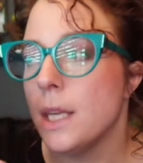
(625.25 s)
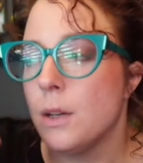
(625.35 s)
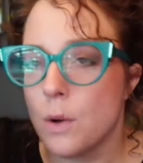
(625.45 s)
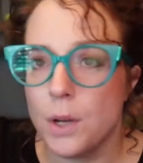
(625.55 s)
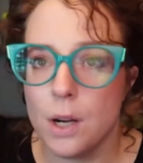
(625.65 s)

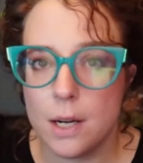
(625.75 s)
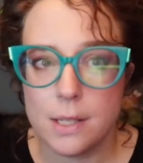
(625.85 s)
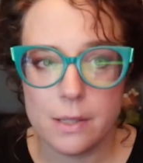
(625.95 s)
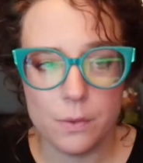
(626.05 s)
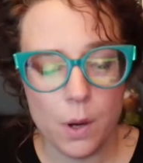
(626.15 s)
growing your audience
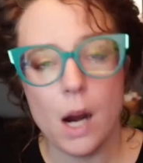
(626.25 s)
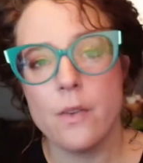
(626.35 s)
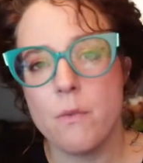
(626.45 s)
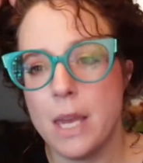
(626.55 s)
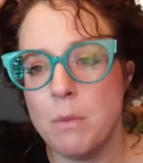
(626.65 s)
is required
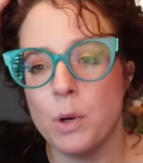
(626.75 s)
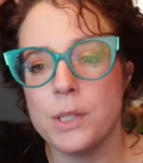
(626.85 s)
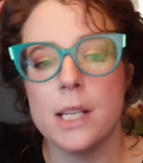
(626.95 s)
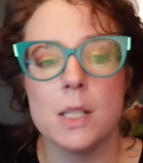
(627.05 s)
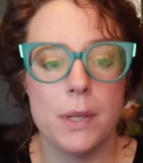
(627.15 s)
for making more sales.